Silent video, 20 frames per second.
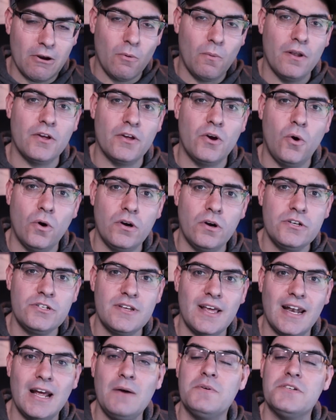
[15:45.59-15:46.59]
in one of the corners
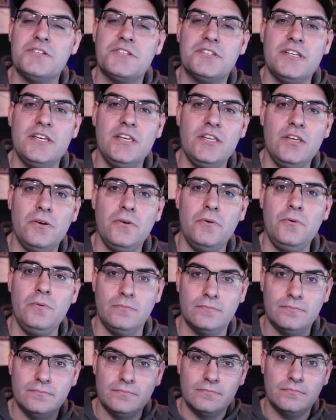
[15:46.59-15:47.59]
and I will see you
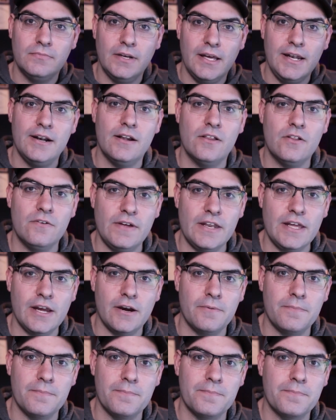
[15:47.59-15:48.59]
in another video.